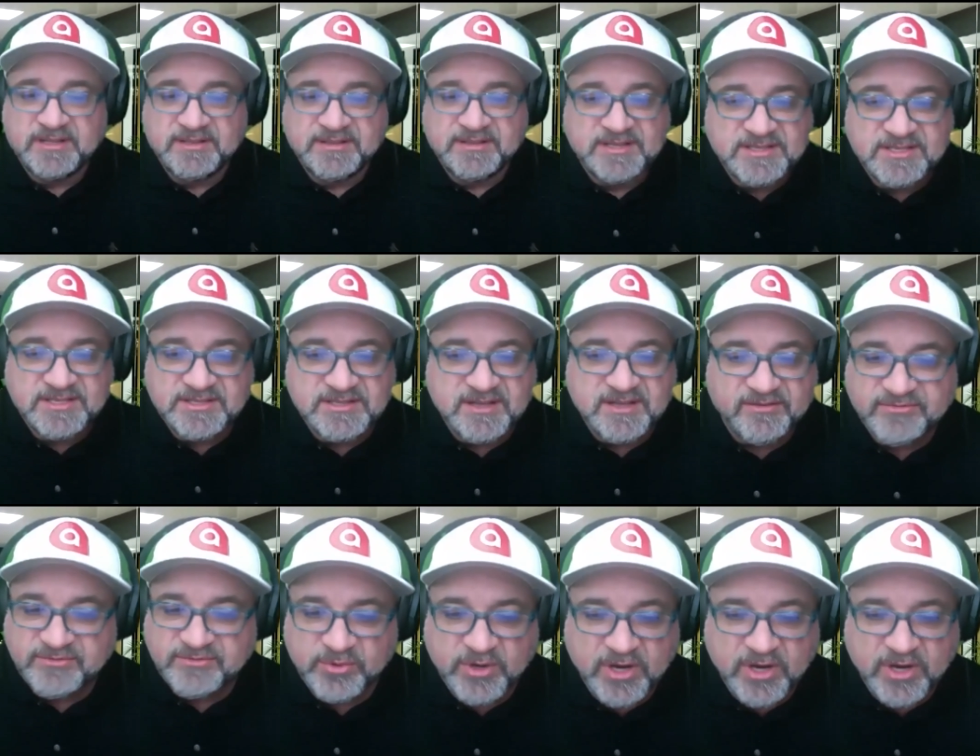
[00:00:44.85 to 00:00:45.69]
This is
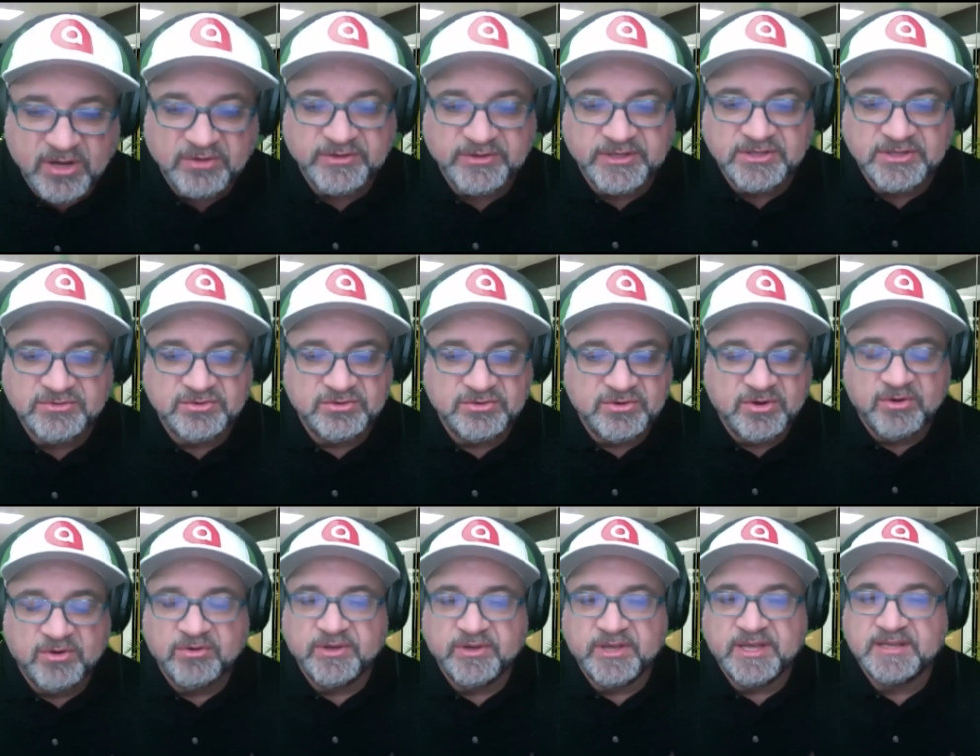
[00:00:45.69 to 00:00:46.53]
stuff we all need to
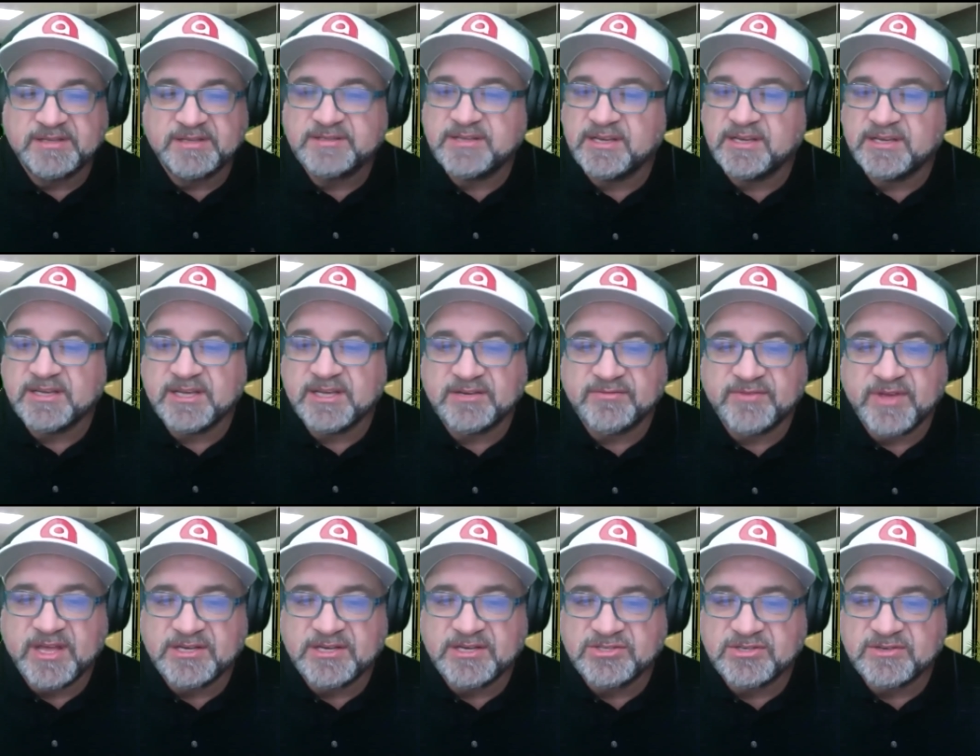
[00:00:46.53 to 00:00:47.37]
know and take
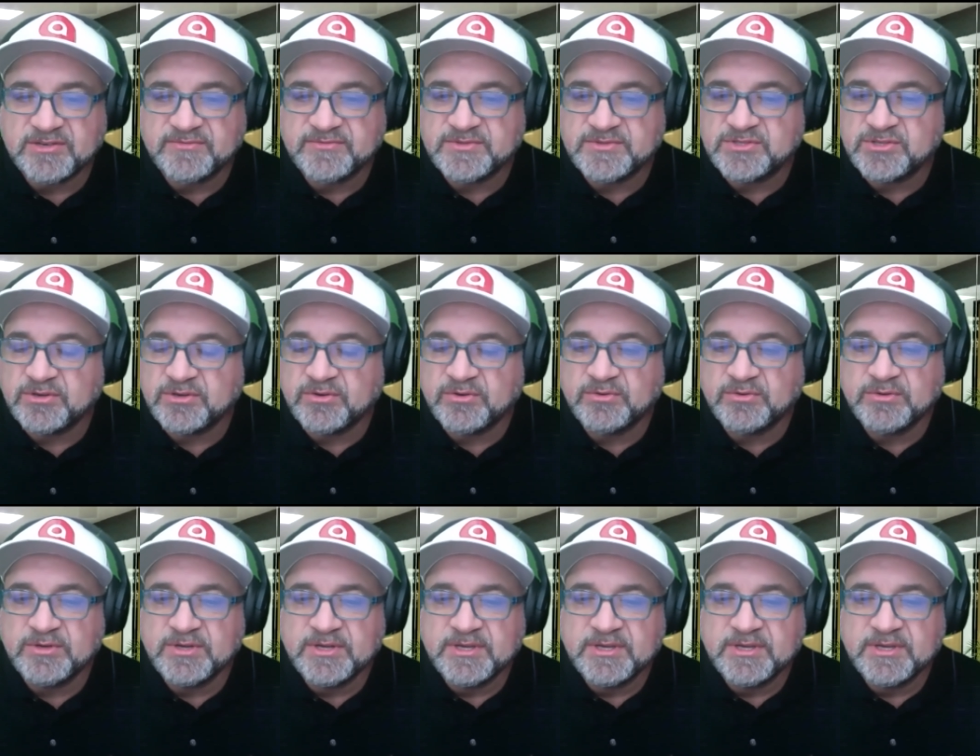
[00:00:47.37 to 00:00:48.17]
advantage of. So,